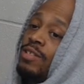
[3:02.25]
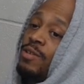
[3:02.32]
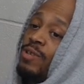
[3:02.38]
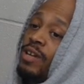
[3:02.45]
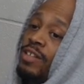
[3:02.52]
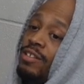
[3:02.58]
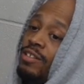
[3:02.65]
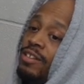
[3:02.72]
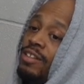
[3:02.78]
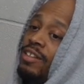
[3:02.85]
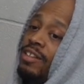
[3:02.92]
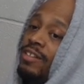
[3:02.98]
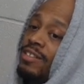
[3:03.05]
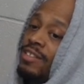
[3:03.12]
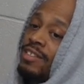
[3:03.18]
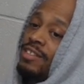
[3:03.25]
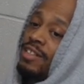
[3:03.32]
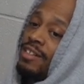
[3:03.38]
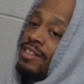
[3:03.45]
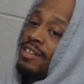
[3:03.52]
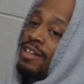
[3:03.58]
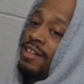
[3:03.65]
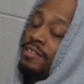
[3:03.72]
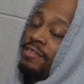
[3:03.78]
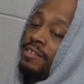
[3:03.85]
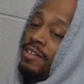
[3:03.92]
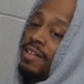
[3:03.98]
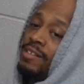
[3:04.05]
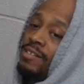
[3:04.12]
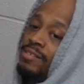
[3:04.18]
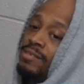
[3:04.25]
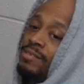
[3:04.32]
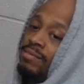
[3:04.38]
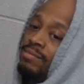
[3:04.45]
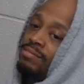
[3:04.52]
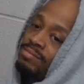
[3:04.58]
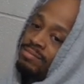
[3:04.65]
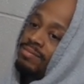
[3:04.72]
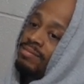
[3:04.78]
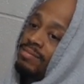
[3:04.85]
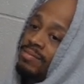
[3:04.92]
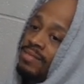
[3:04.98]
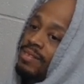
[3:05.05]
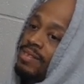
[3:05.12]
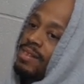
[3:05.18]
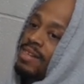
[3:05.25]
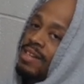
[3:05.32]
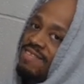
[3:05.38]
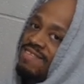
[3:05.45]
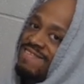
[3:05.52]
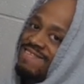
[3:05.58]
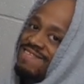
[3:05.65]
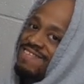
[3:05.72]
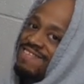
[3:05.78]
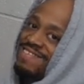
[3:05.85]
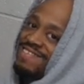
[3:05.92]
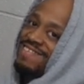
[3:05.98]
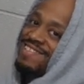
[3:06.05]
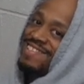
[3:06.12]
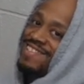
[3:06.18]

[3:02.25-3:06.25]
don't see why you couldn't get 600 Team 600.